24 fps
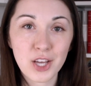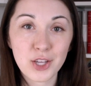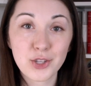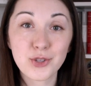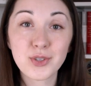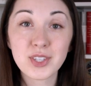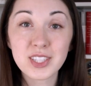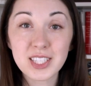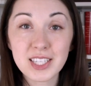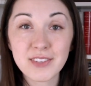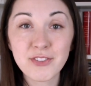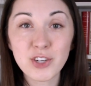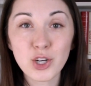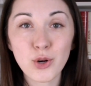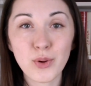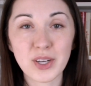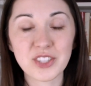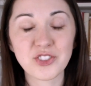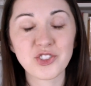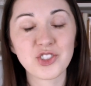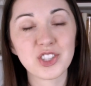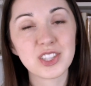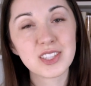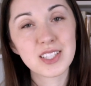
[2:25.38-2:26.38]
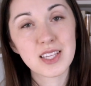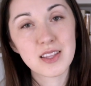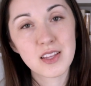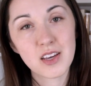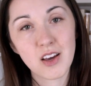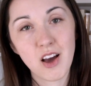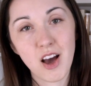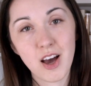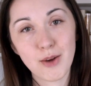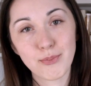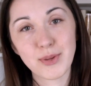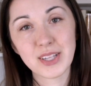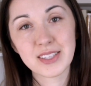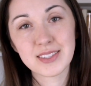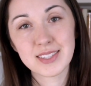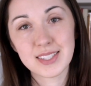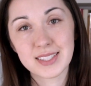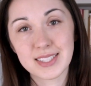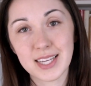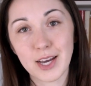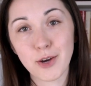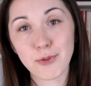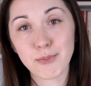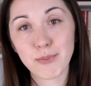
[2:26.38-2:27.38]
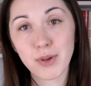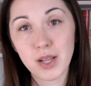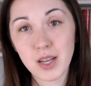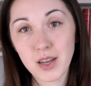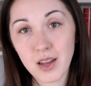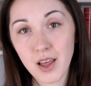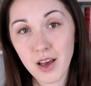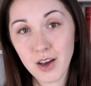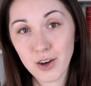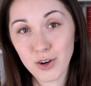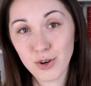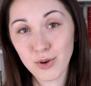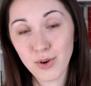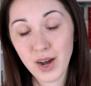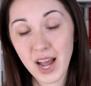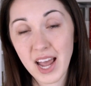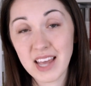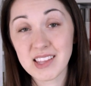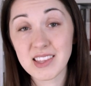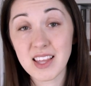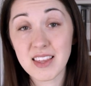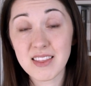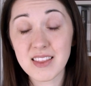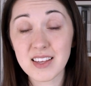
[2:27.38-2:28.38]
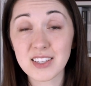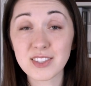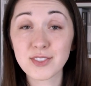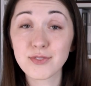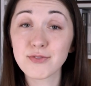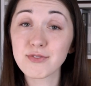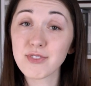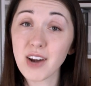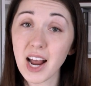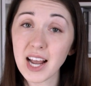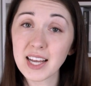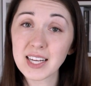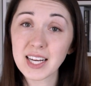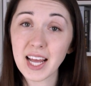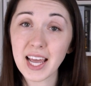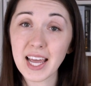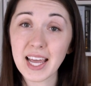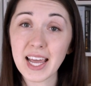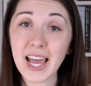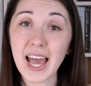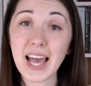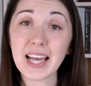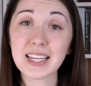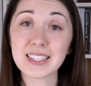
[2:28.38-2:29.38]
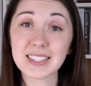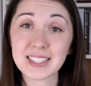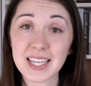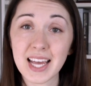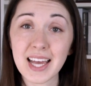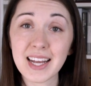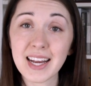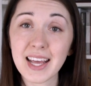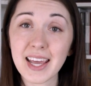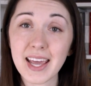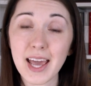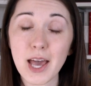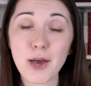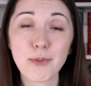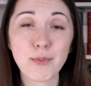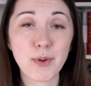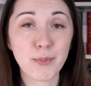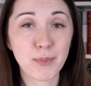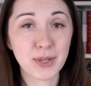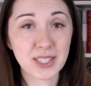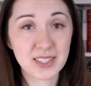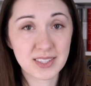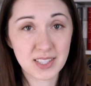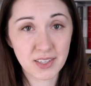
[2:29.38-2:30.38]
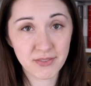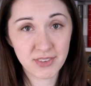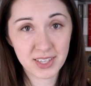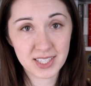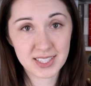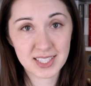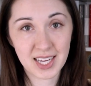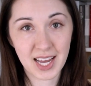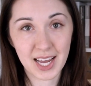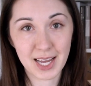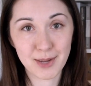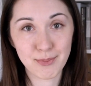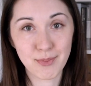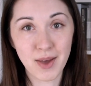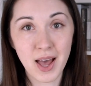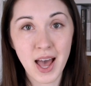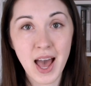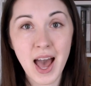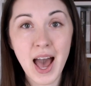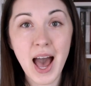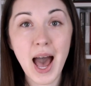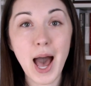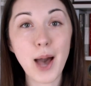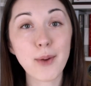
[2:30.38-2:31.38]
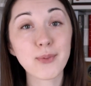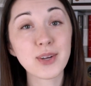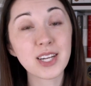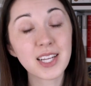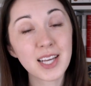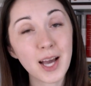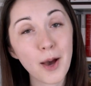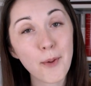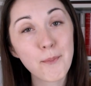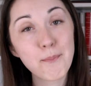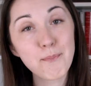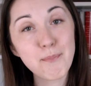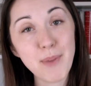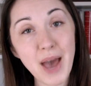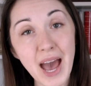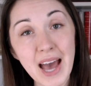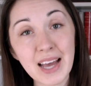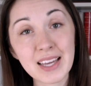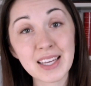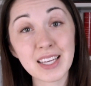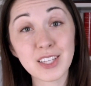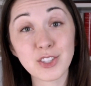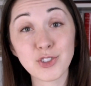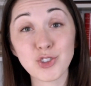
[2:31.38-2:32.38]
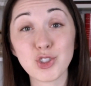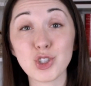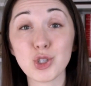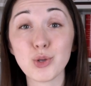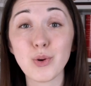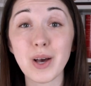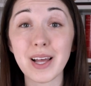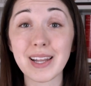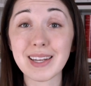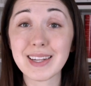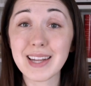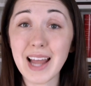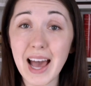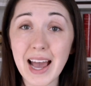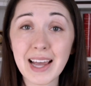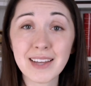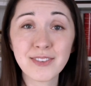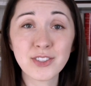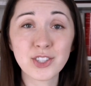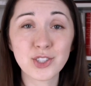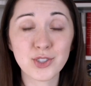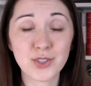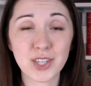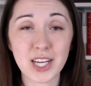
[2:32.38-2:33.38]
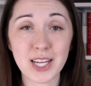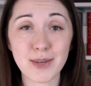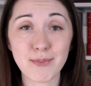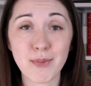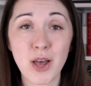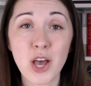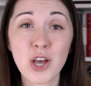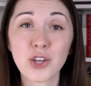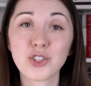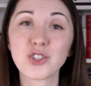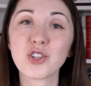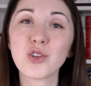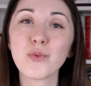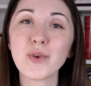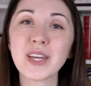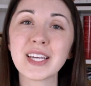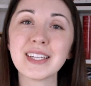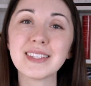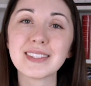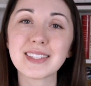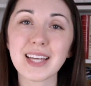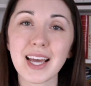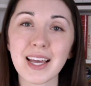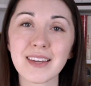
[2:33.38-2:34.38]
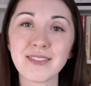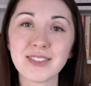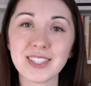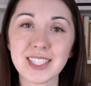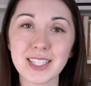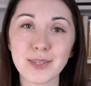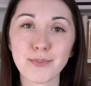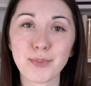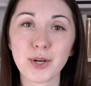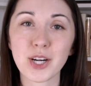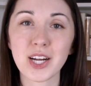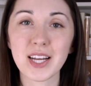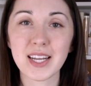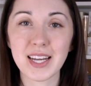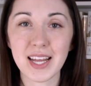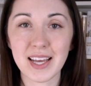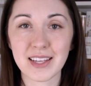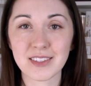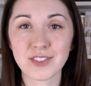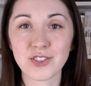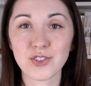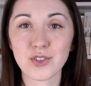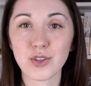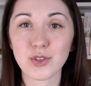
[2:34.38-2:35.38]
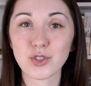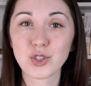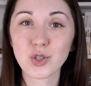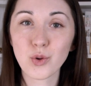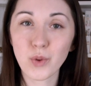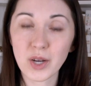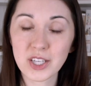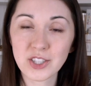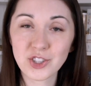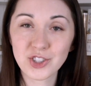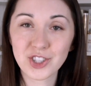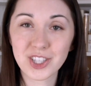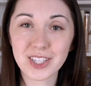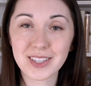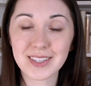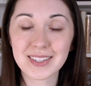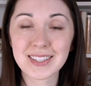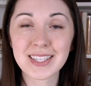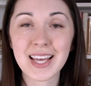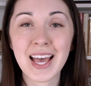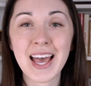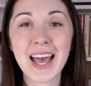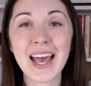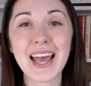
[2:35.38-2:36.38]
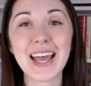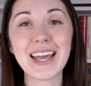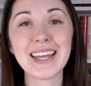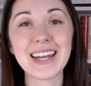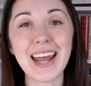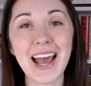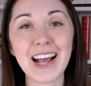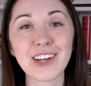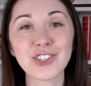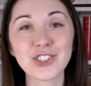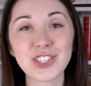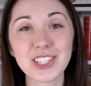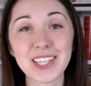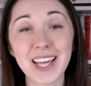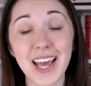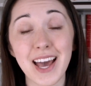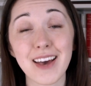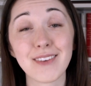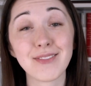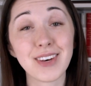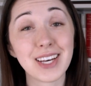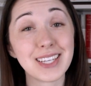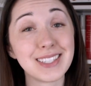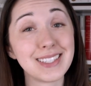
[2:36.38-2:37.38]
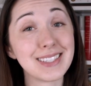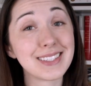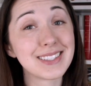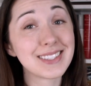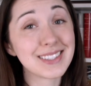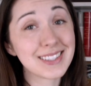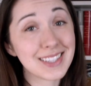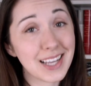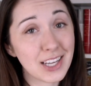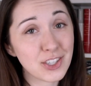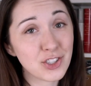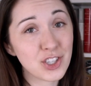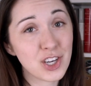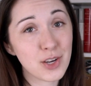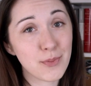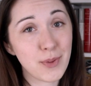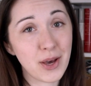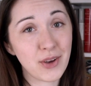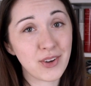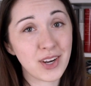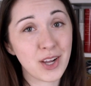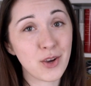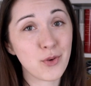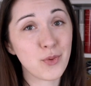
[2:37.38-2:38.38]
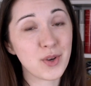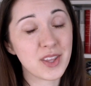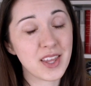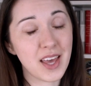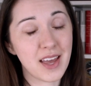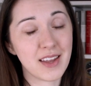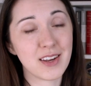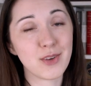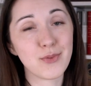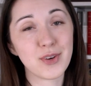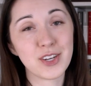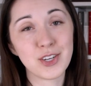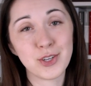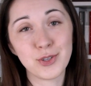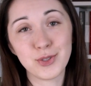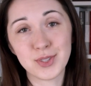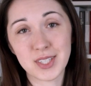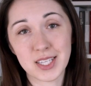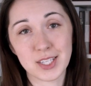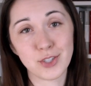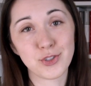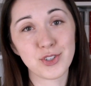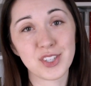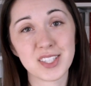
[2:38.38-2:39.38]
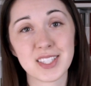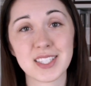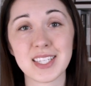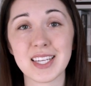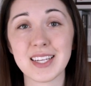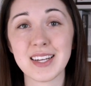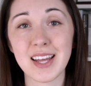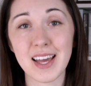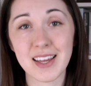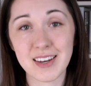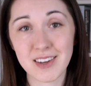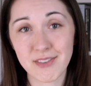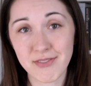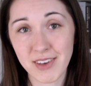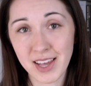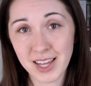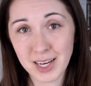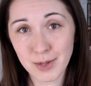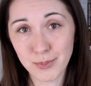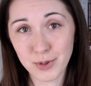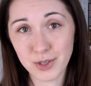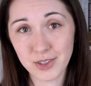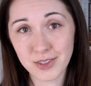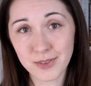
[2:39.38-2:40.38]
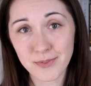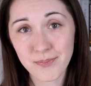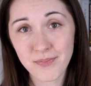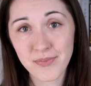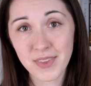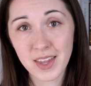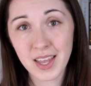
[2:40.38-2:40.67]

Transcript: You can leave your questions in the comments down below, and then this Friday at 10 a.m. Pacific time, I'm going to come back and do a live stream so that we can dive deeper and answer those questions and actually have a discussion about it with anyone who's interested and available.